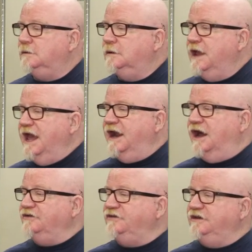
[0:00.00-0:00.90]
And
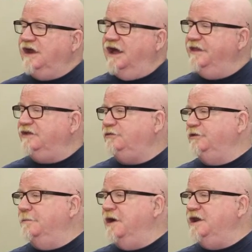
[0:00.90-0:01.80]
honestly, Don, that's where
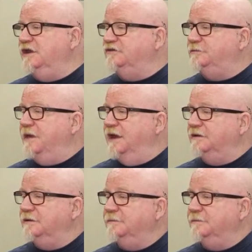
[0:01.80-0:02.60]
the money is spent.